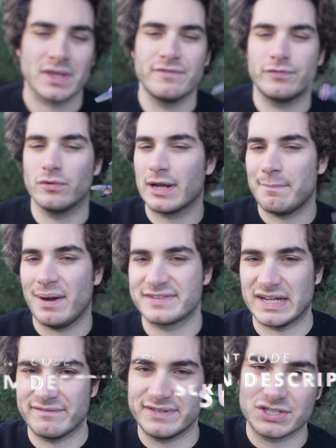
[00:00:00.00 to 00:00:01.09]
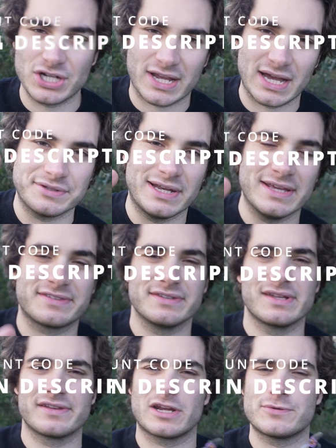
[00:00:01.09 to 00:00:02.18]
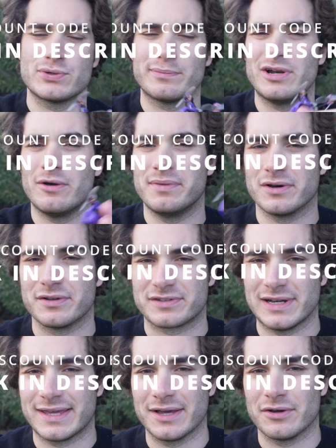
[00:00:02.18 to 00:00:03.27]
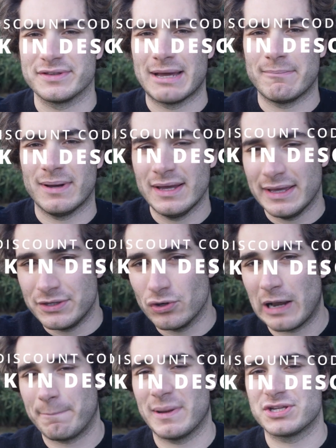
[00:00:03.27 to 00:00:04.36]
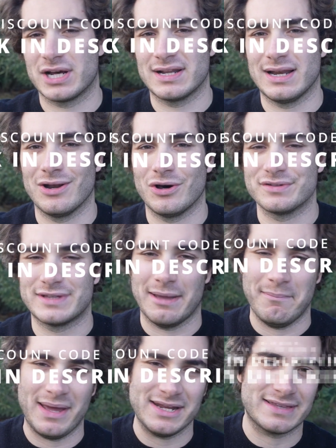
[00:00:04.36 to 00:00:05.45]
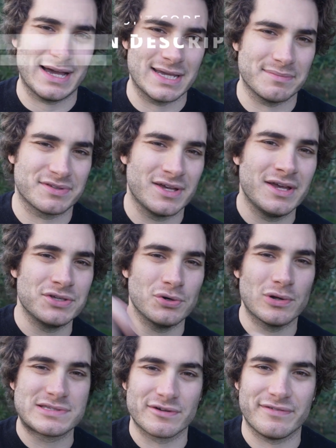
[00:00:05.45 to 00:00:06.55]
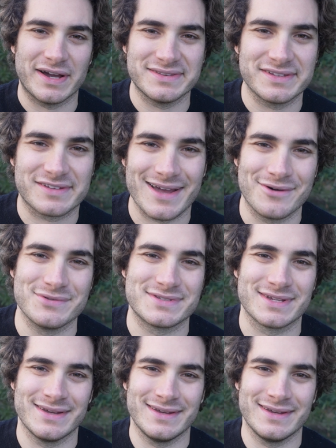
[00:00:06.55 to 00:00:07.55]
If you wanna buy something, check out the links in the description below because clicking on them, you help my channel a lot and many times you also find discounts.